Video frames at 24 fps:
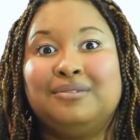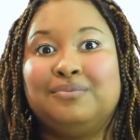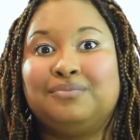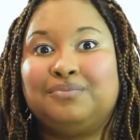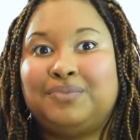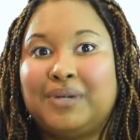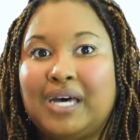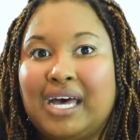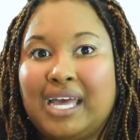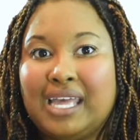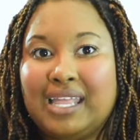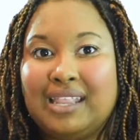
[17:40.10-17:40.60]

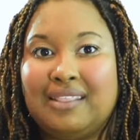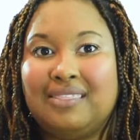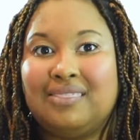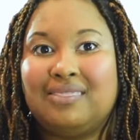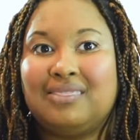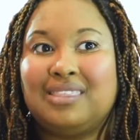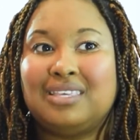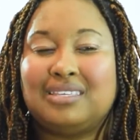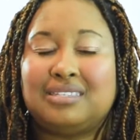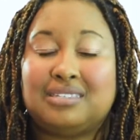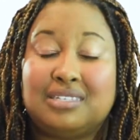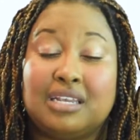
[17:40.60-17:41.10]
But
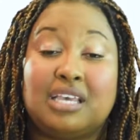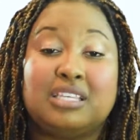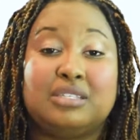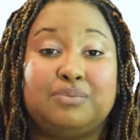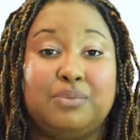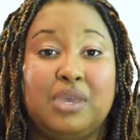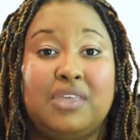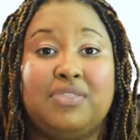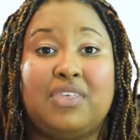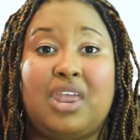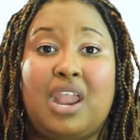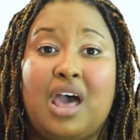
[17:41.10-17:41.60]
this does
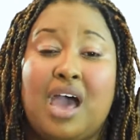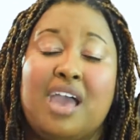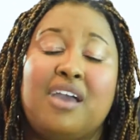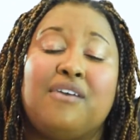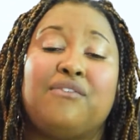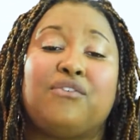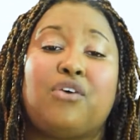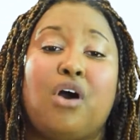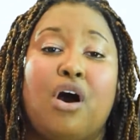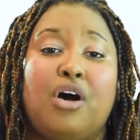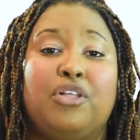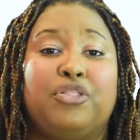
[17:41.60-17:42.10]
mean that I
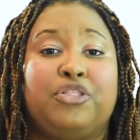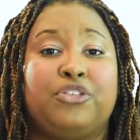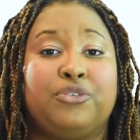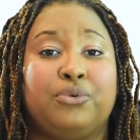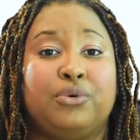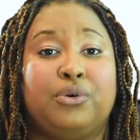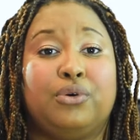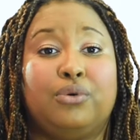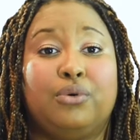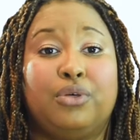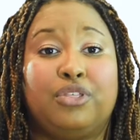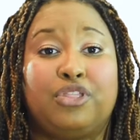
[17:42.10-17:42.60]
have gone
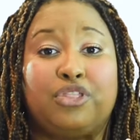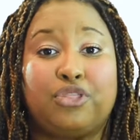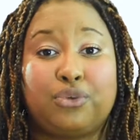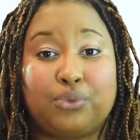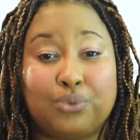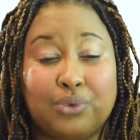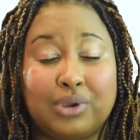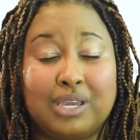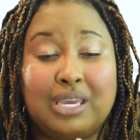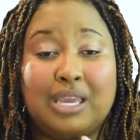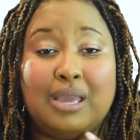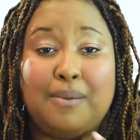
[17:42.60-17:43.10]
through
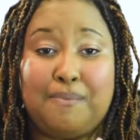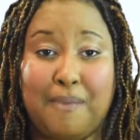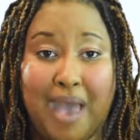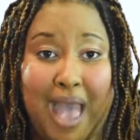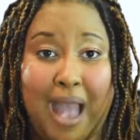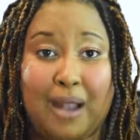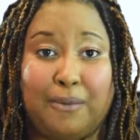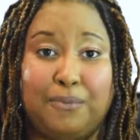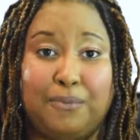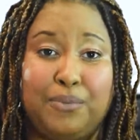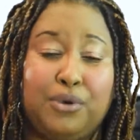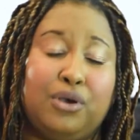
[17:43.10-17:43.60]
3
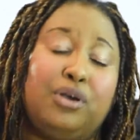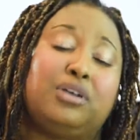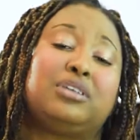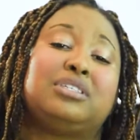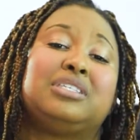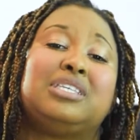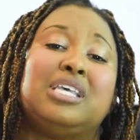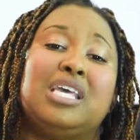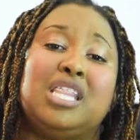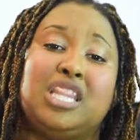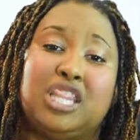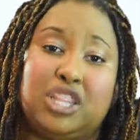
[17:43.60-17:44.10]

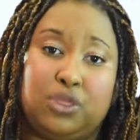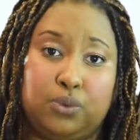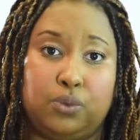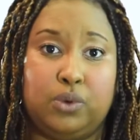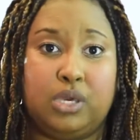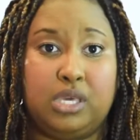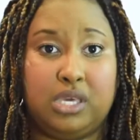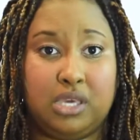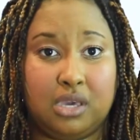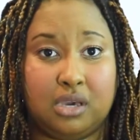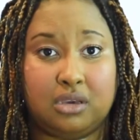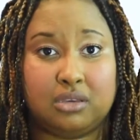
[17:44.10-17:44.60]
MacBooks in 3
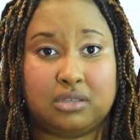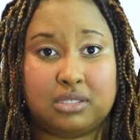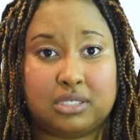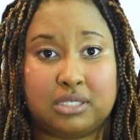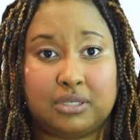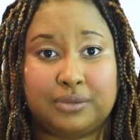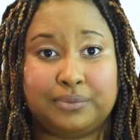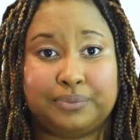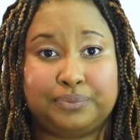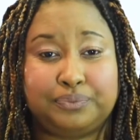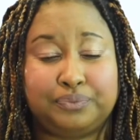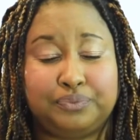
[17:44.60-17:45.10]
years.
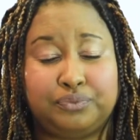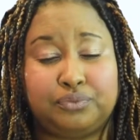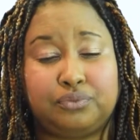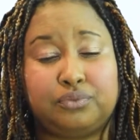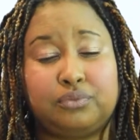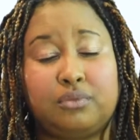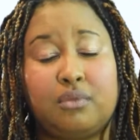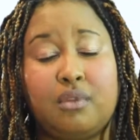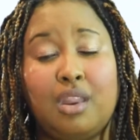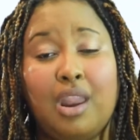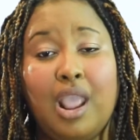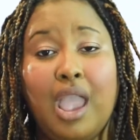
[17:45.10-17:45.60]

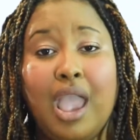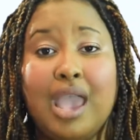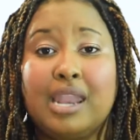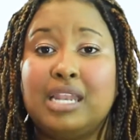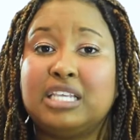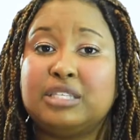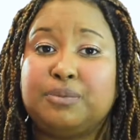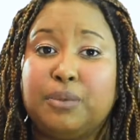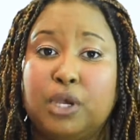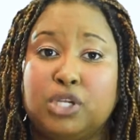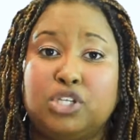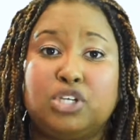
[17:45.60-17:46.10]
And
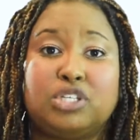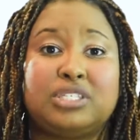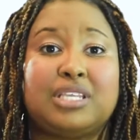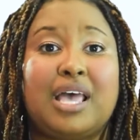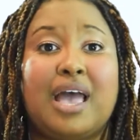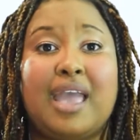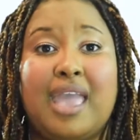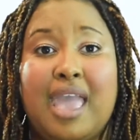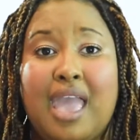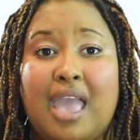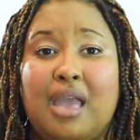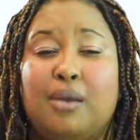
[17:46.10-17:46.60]
as much as I
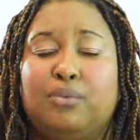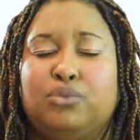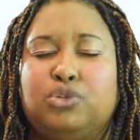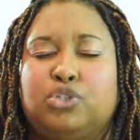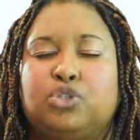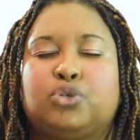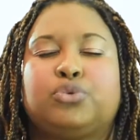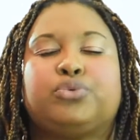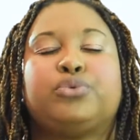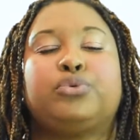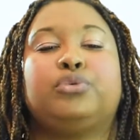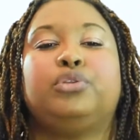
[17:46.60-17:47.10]
am
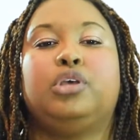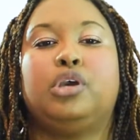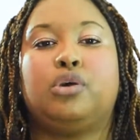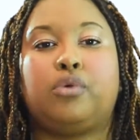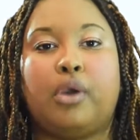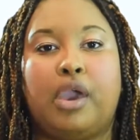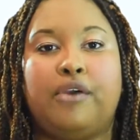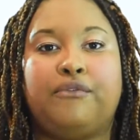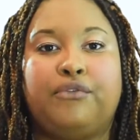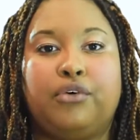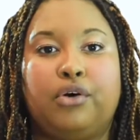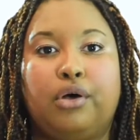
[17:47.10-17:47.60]
truly
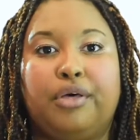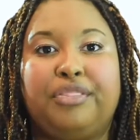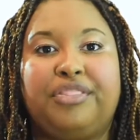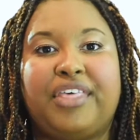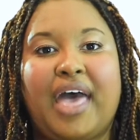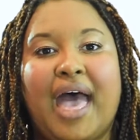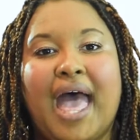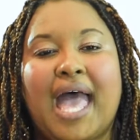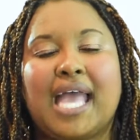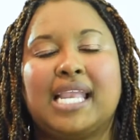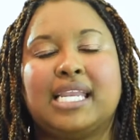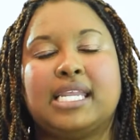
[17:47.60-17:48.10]
grateful
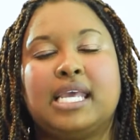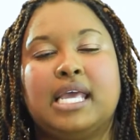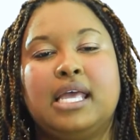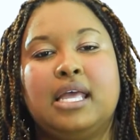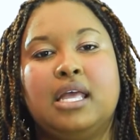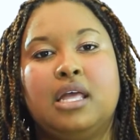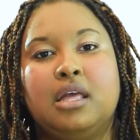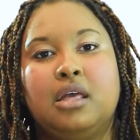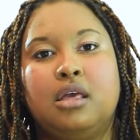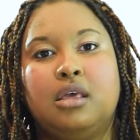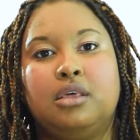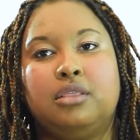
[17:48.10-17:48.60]
that
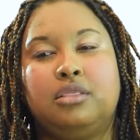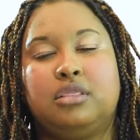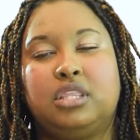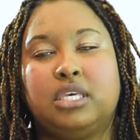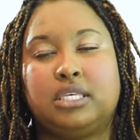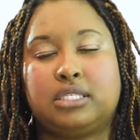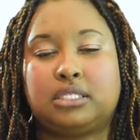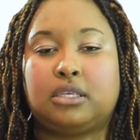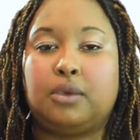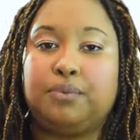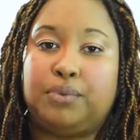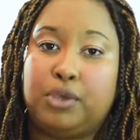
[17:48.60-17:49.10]

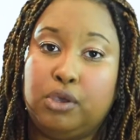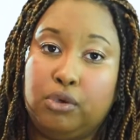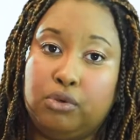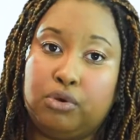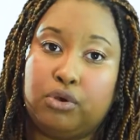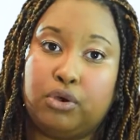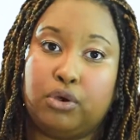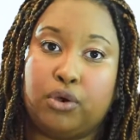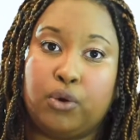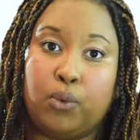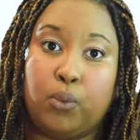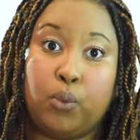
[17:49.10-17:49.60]
this
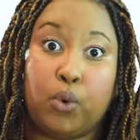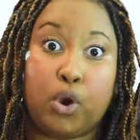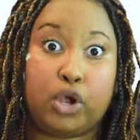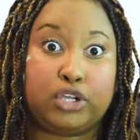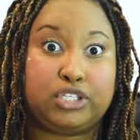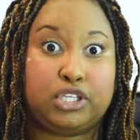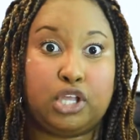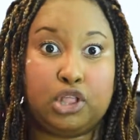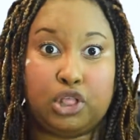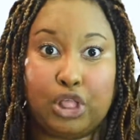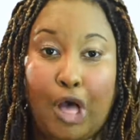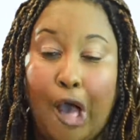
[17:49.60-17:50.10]
computer works
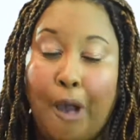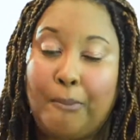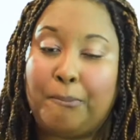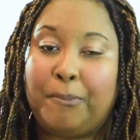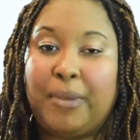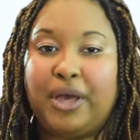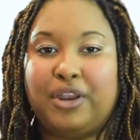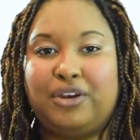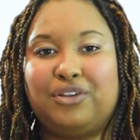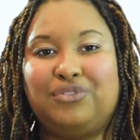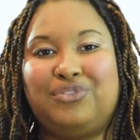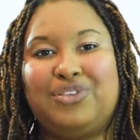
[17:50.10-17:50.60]
a lot
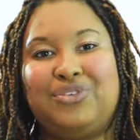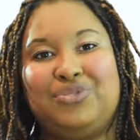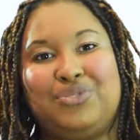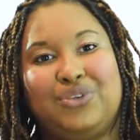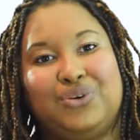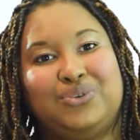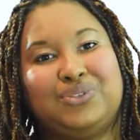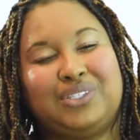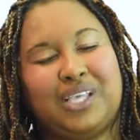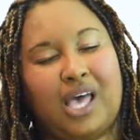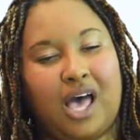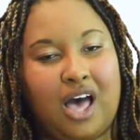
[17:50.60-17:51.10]
better than
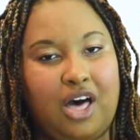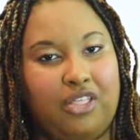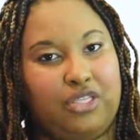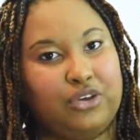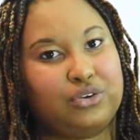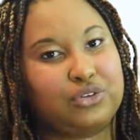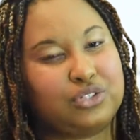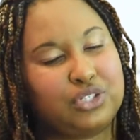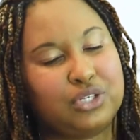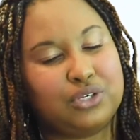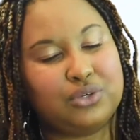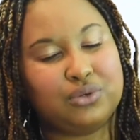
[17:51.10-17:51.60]
those other
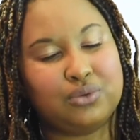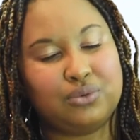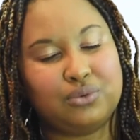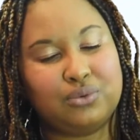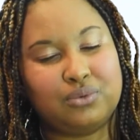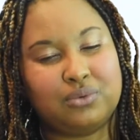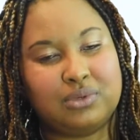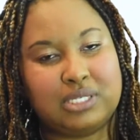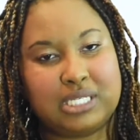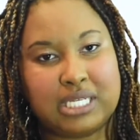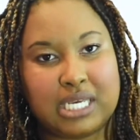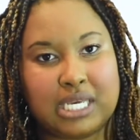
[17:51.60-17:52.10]
2
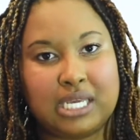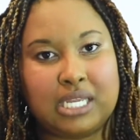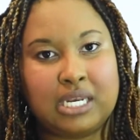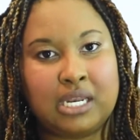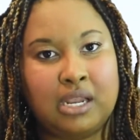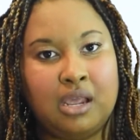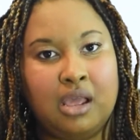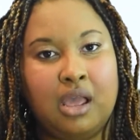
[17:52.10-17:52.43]
did,